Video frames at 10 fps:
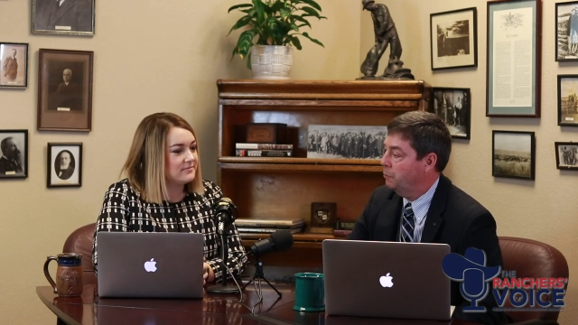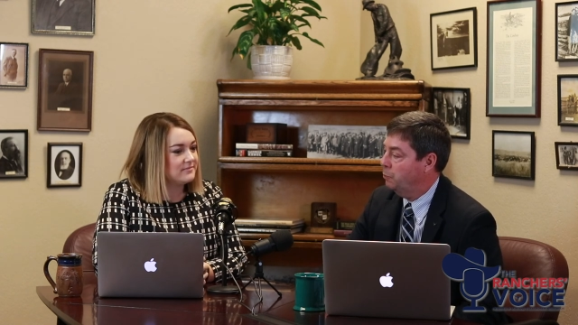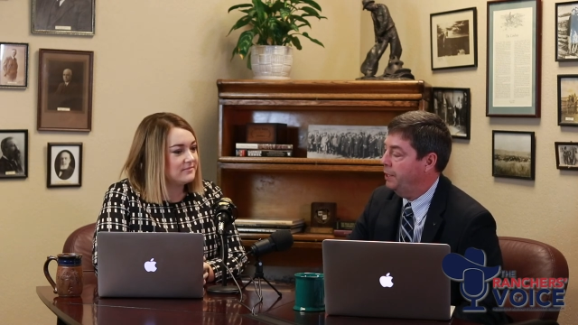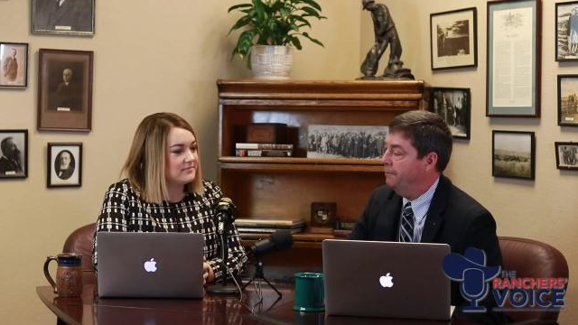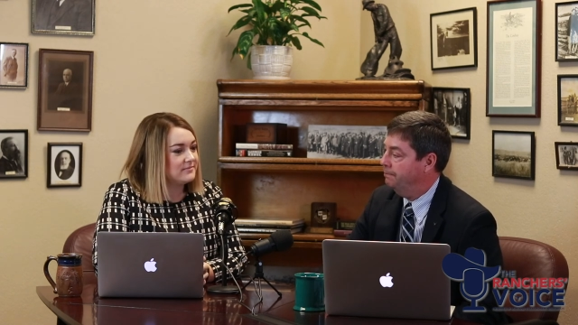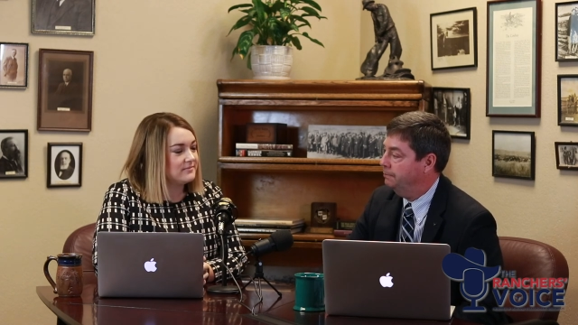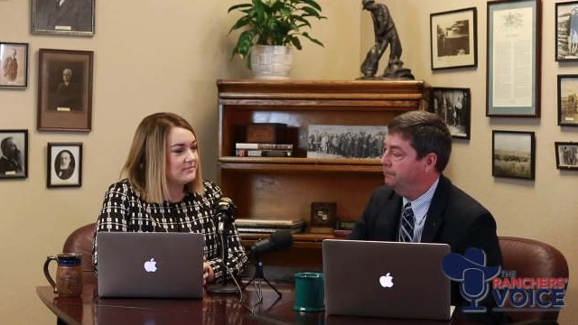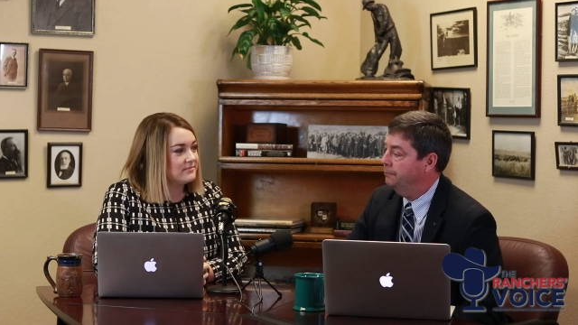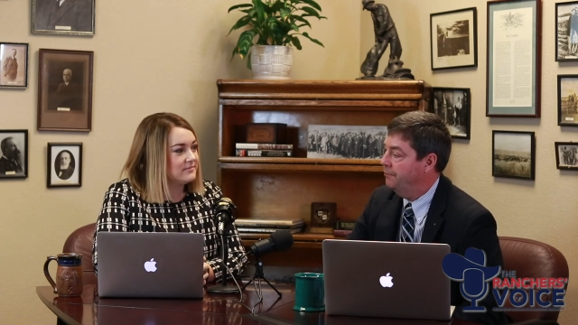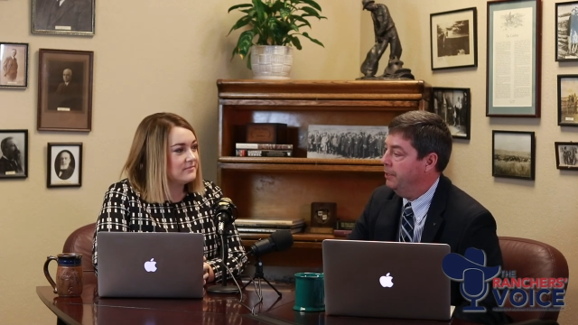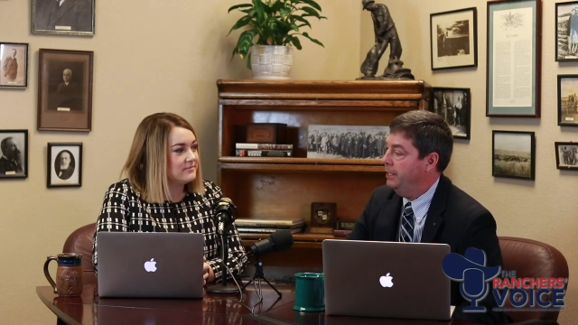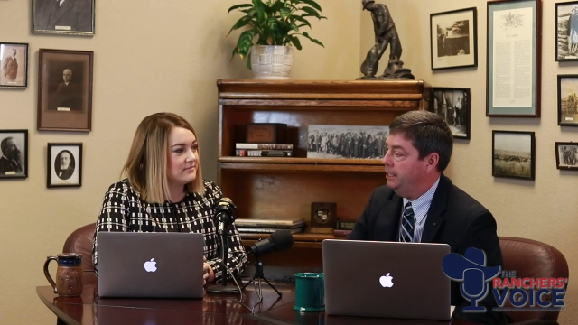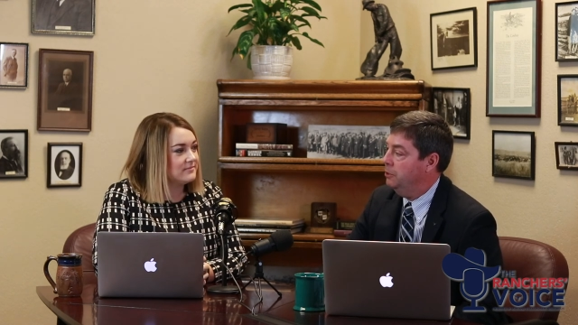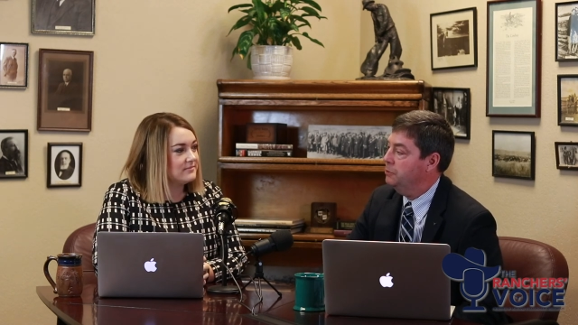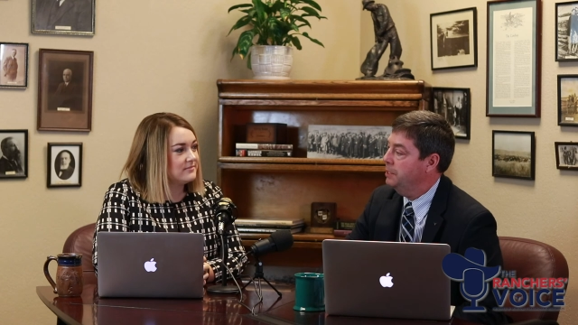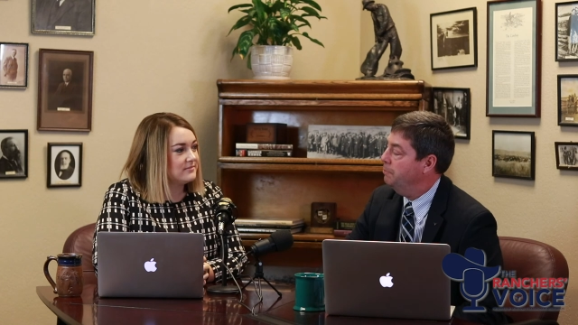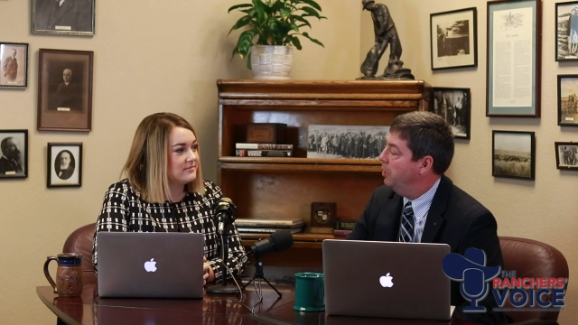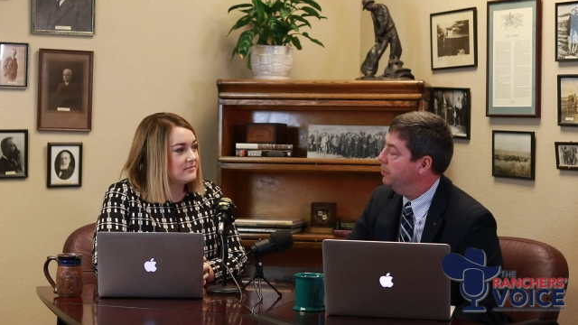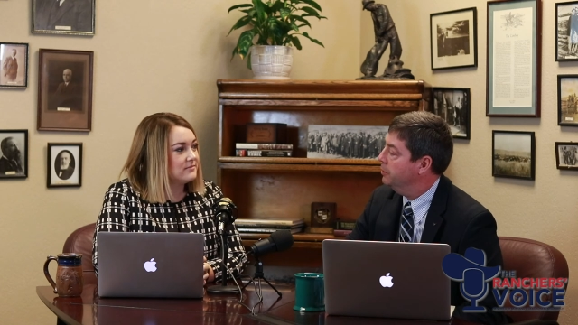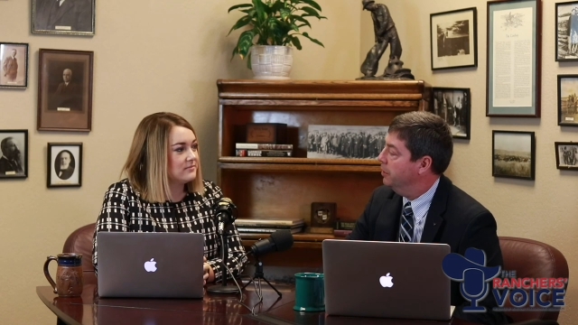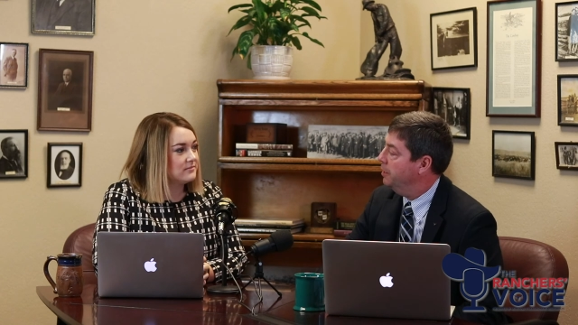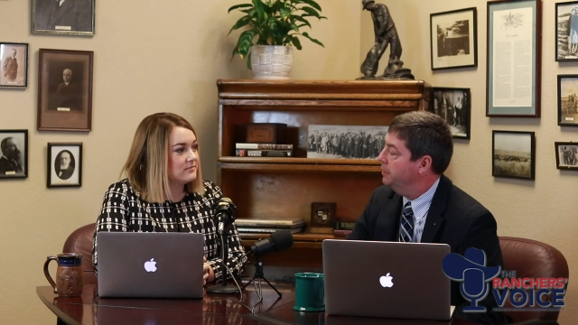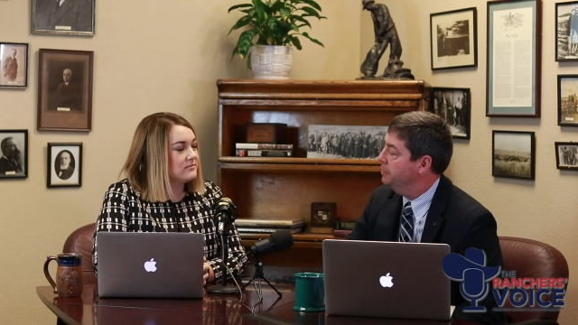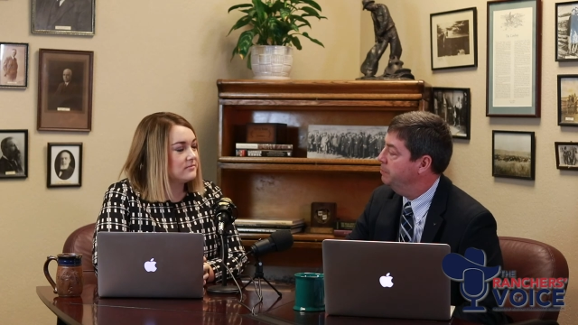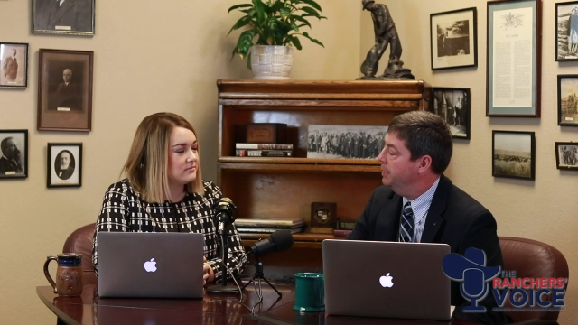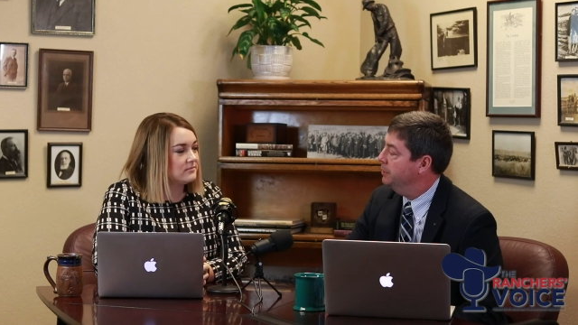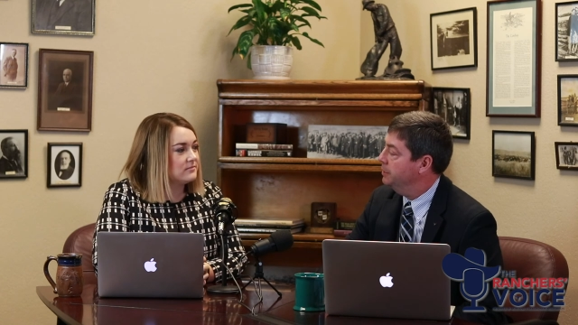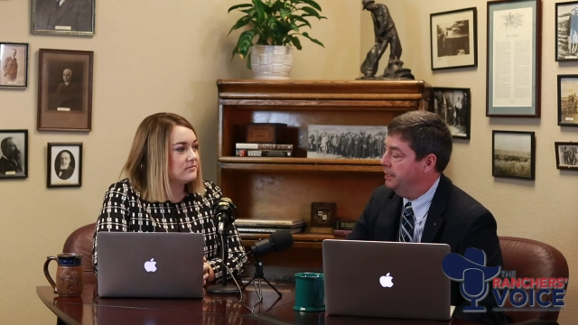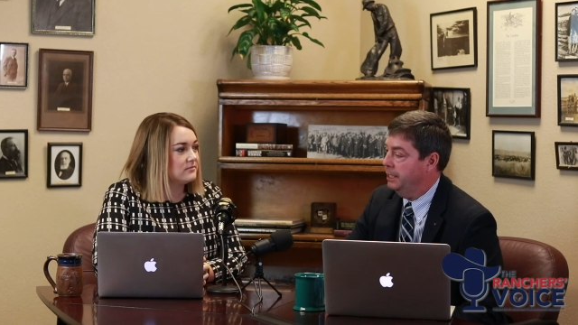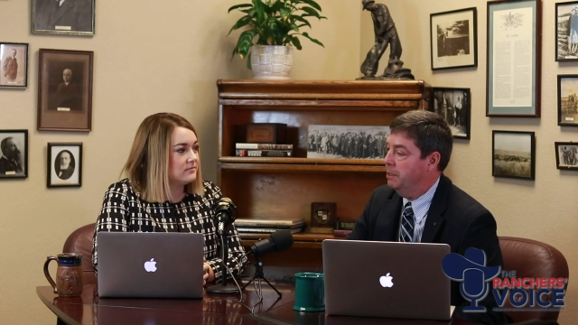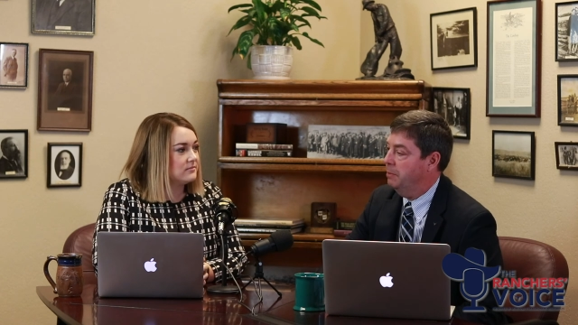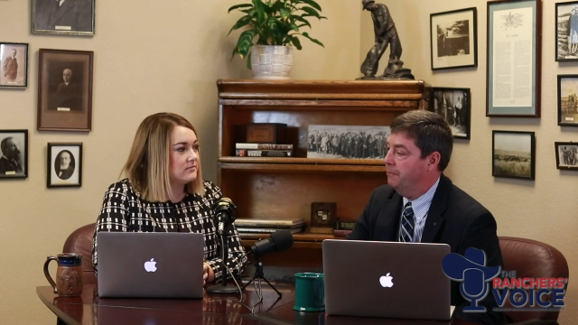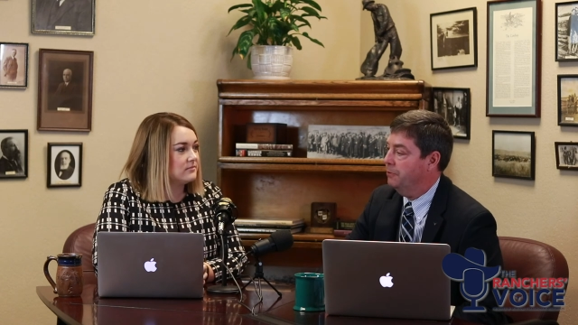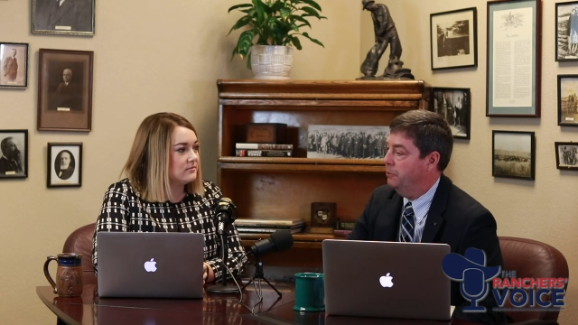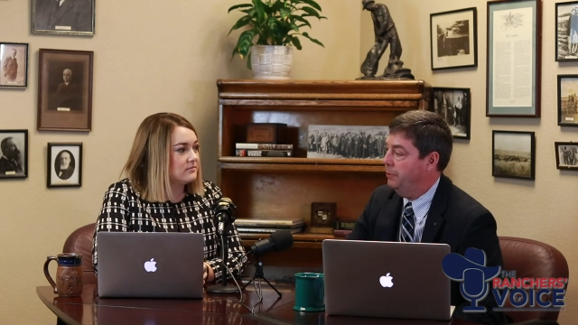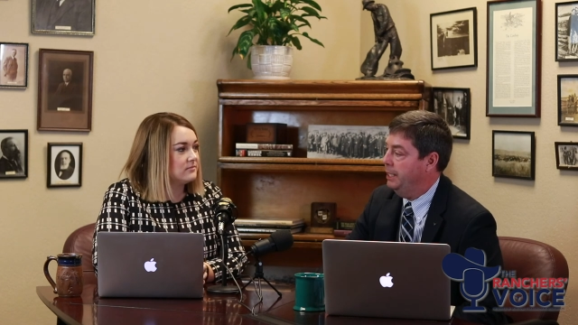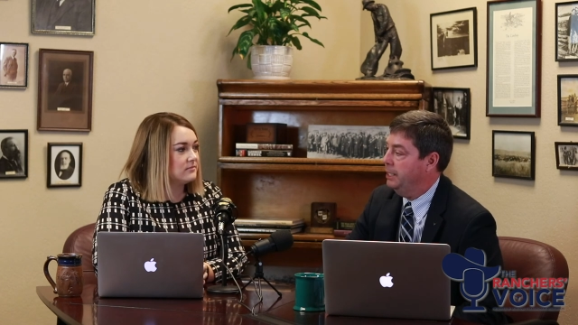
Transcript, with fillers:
Speaker 1: we very closely monitor all these bills as they come up for the week,